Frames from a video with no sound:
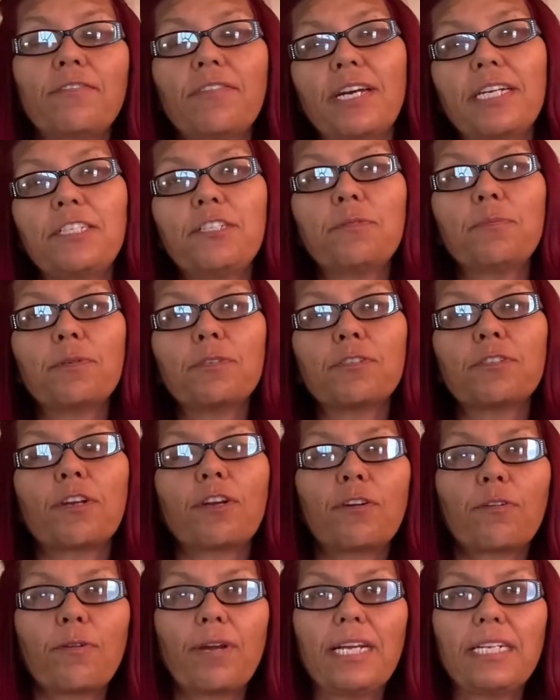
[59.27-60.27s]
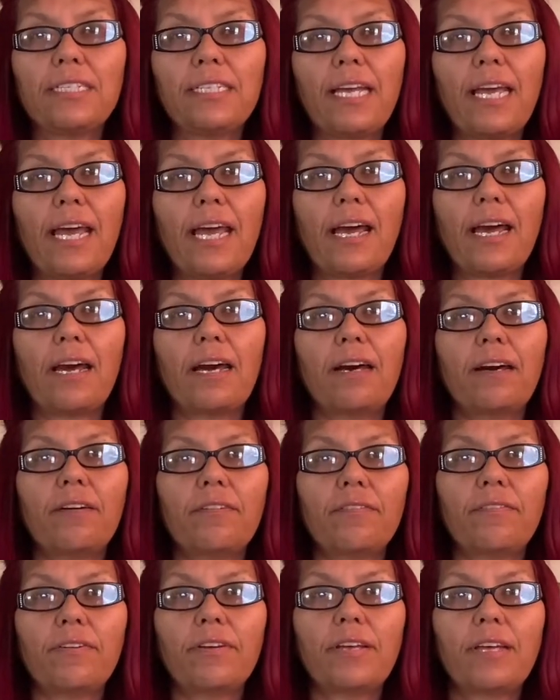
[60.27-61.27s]
vegetables are great to
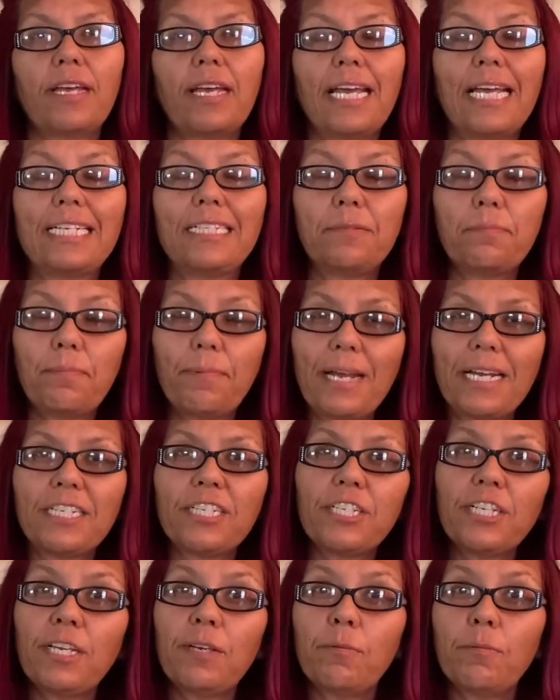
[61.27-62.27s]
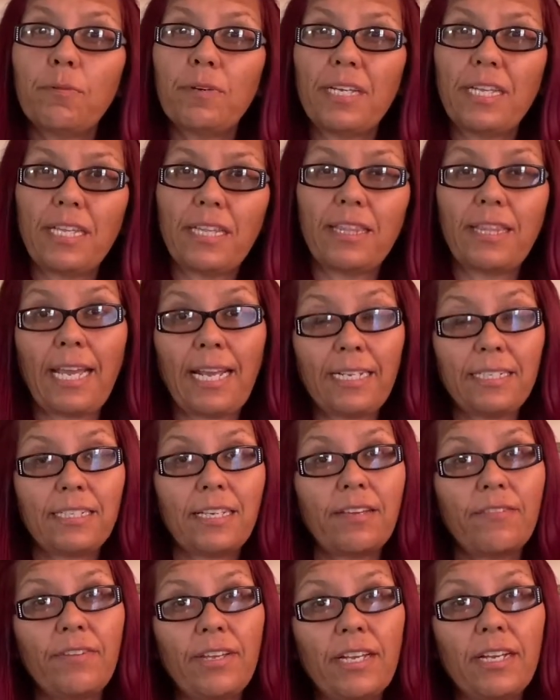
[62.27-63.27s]
have, especially with
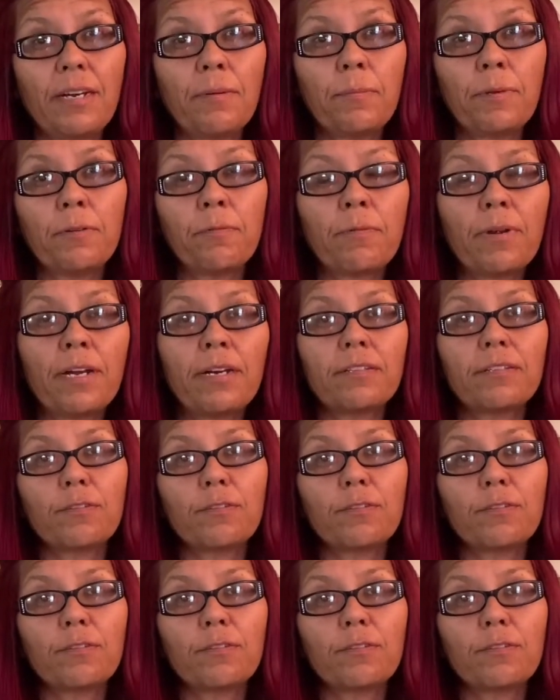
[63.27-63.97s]
Thanksgiving coming around